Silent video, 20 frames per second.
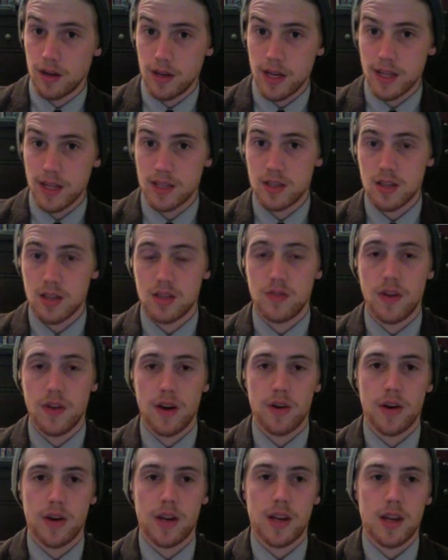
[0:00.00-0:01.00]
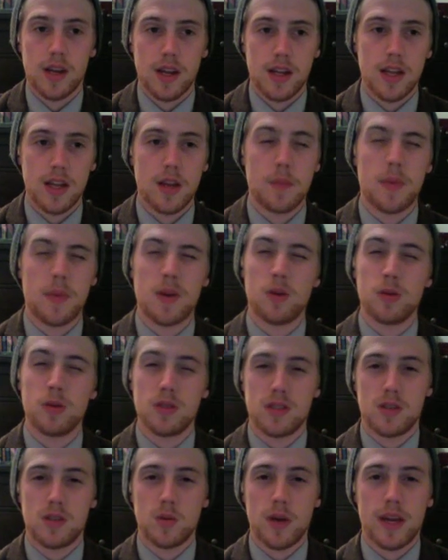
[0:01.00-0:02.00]
It appeals
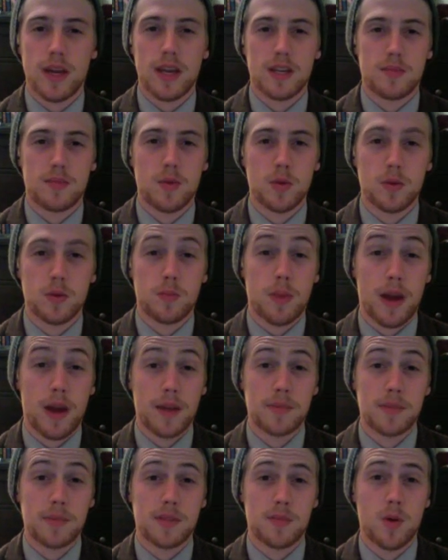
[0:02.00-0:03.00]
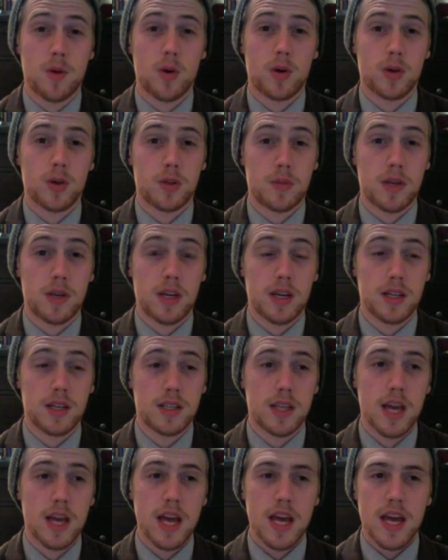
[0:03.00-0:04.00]
to, I guess, most pipe smokers because
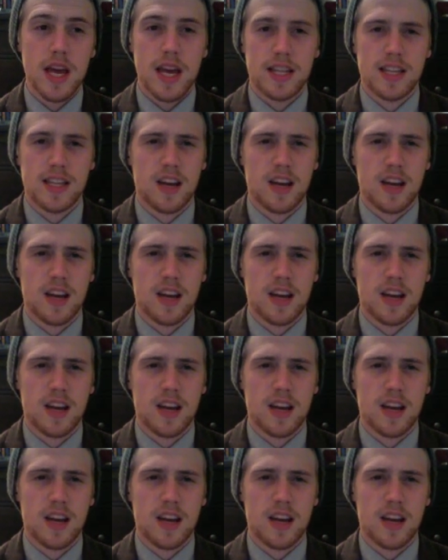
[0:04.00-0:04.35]
it's got a